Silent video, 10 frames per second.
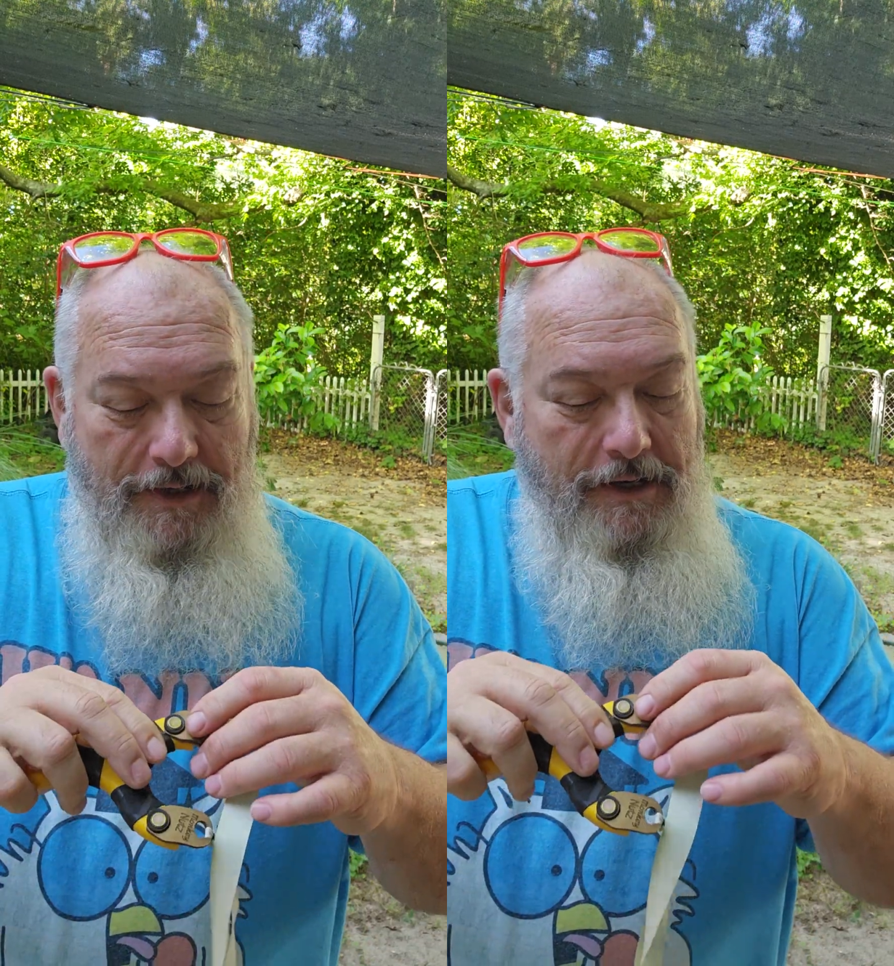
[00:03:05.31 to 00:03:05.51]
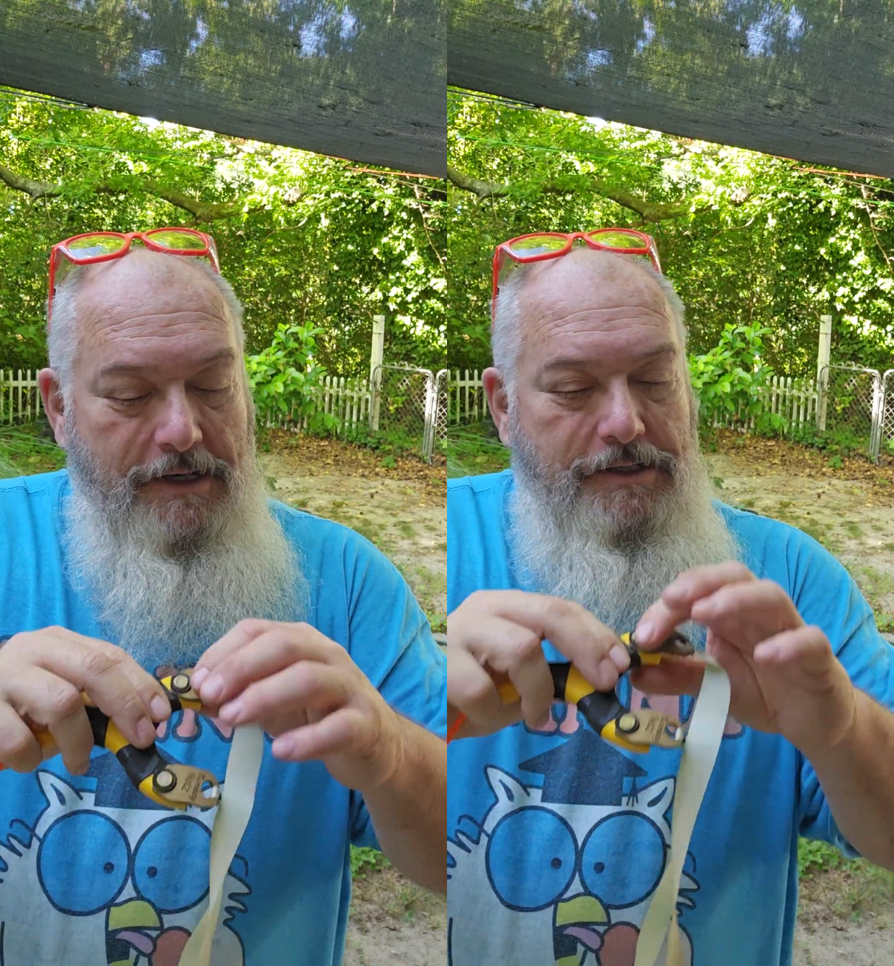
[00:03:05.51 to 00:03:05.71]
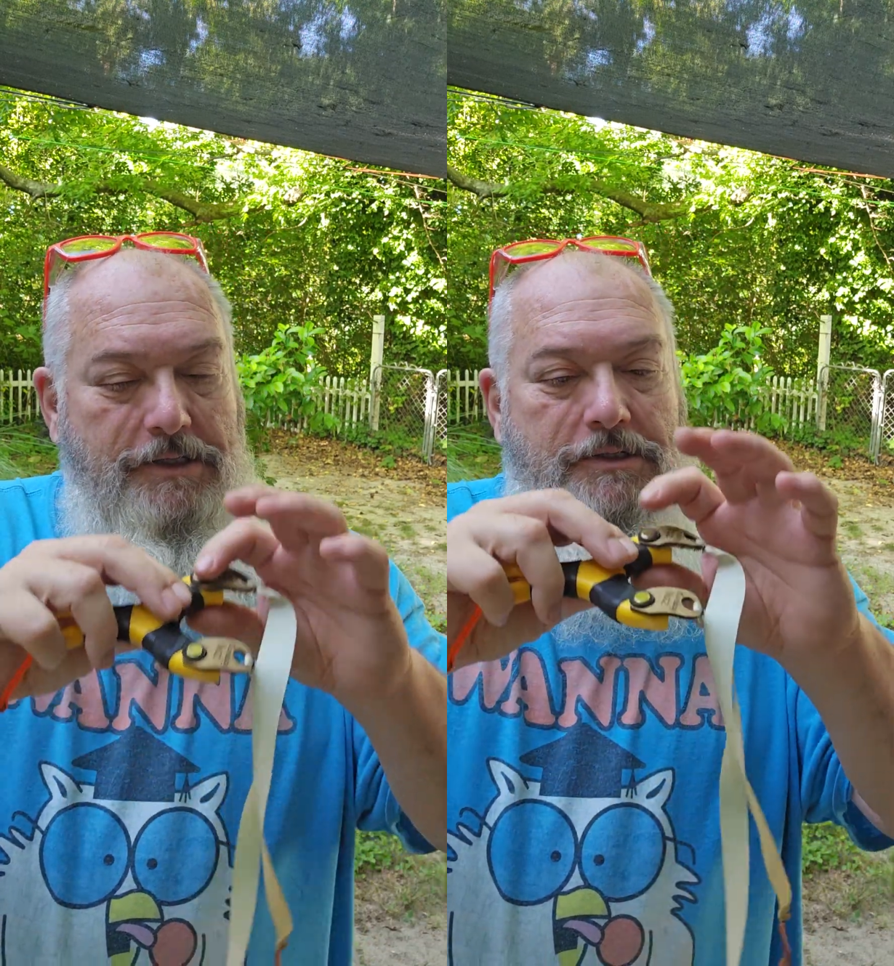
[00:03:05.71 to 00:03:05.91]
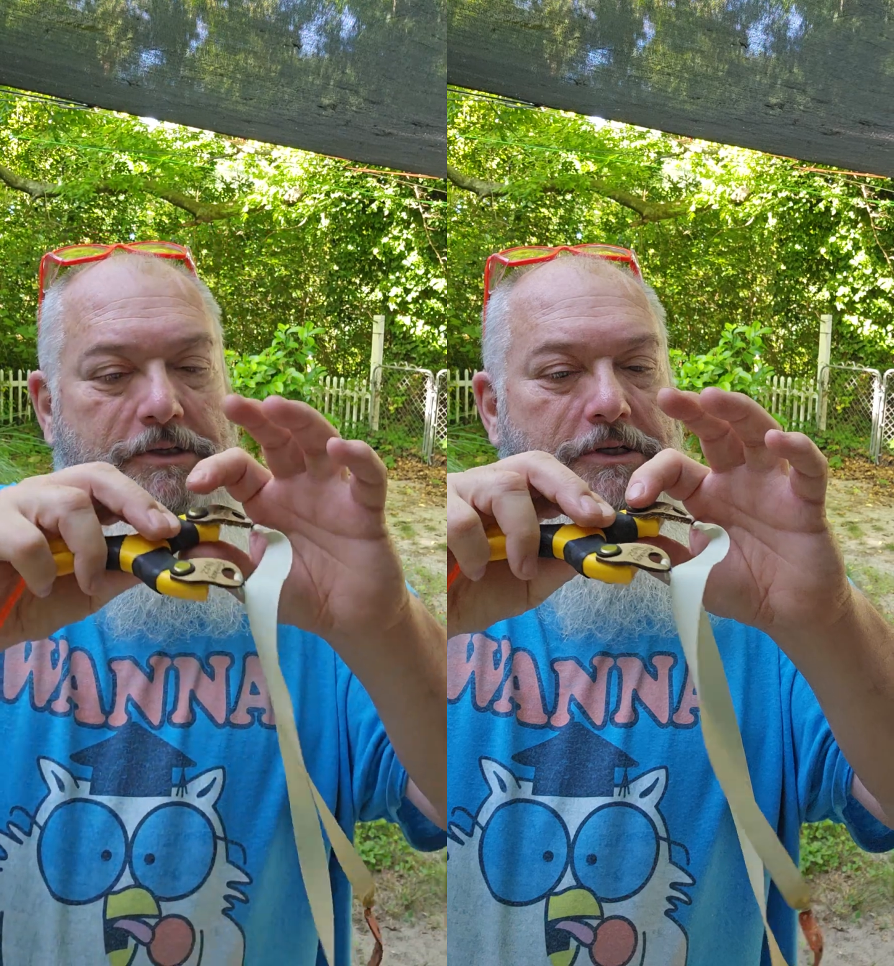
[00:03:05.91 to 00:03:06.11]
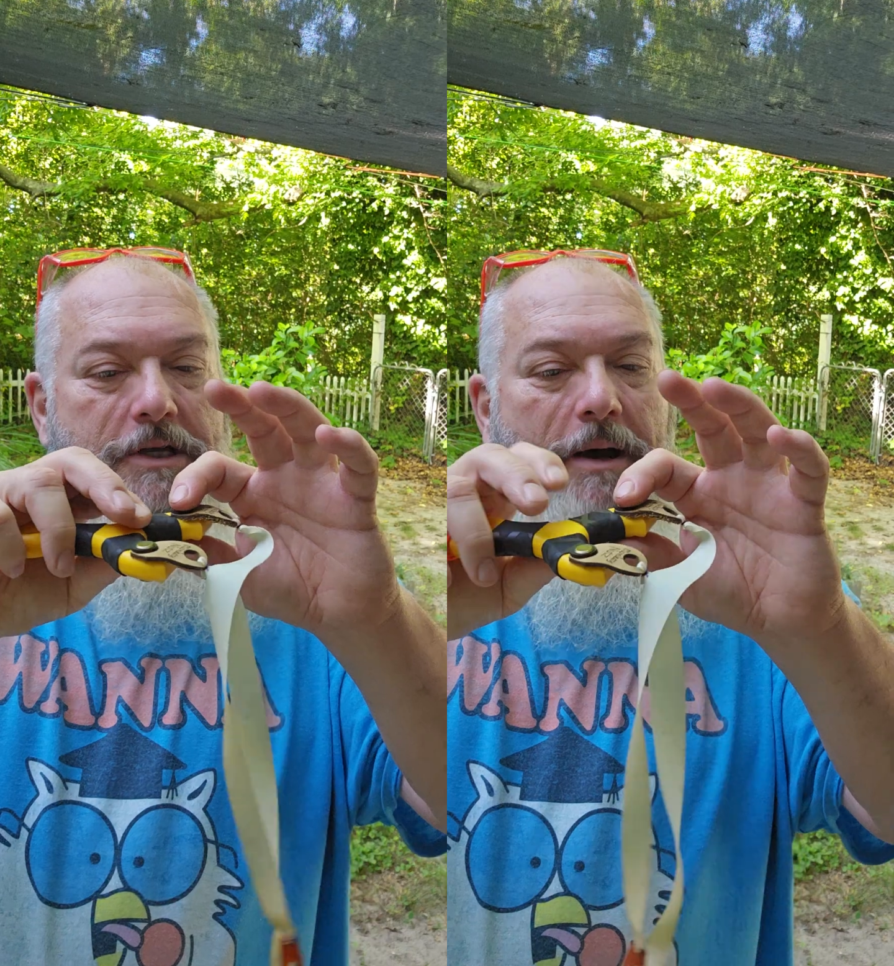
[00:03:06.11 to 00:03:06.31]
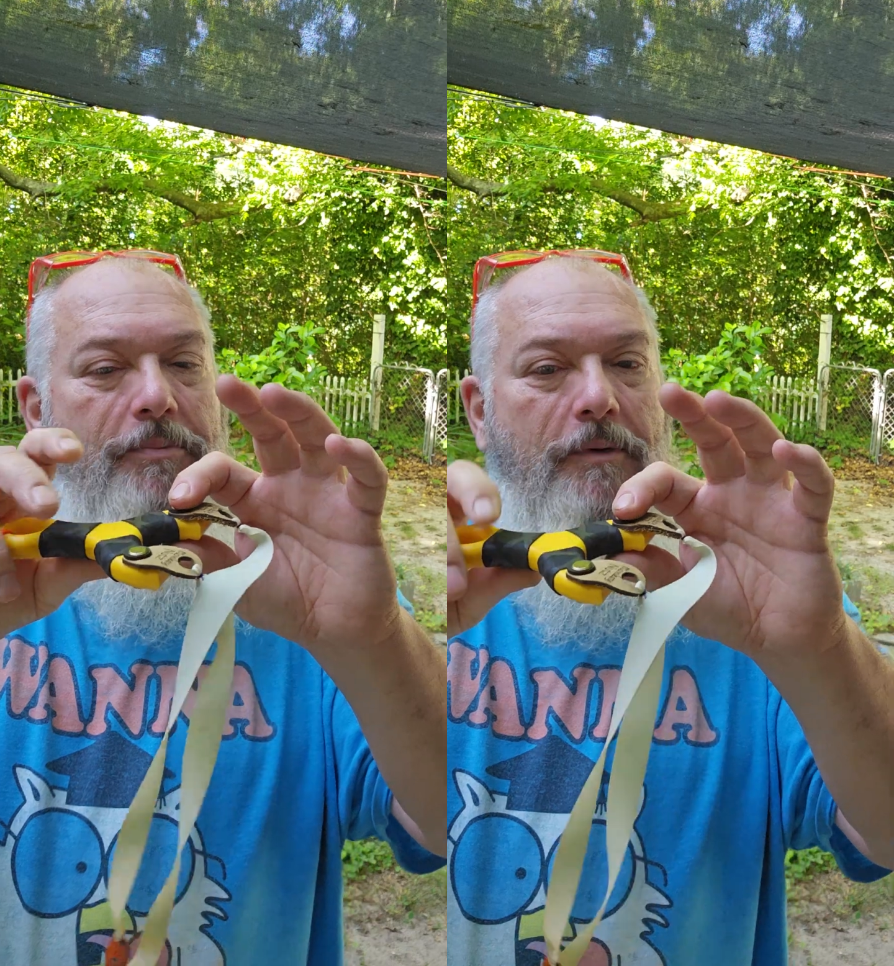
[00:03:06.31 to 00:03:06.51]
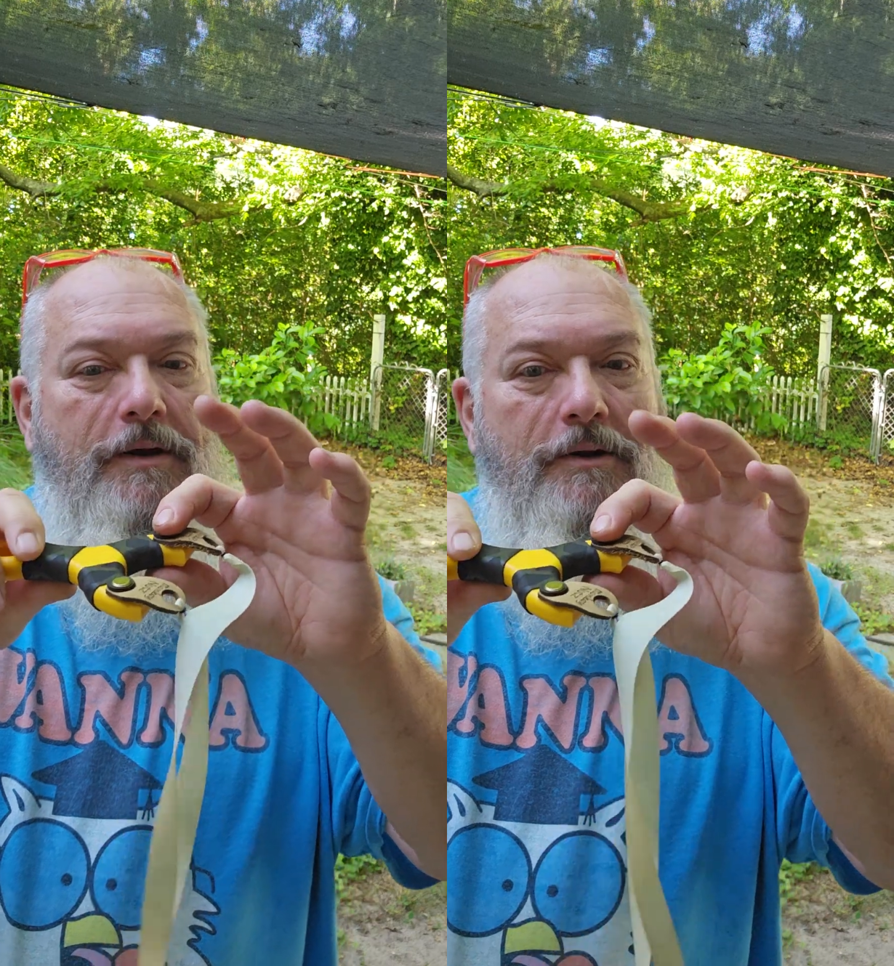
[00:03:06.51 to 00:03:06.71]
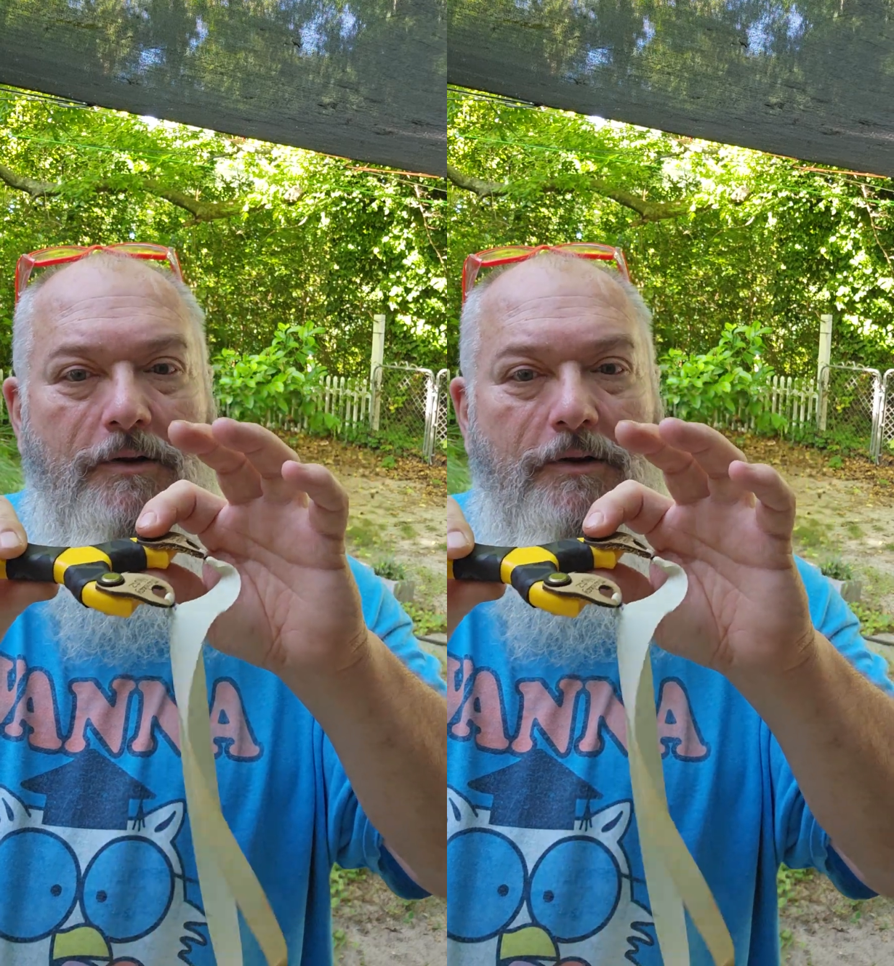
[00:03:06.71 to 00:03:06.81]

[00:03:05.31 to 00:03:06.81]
because it's just operating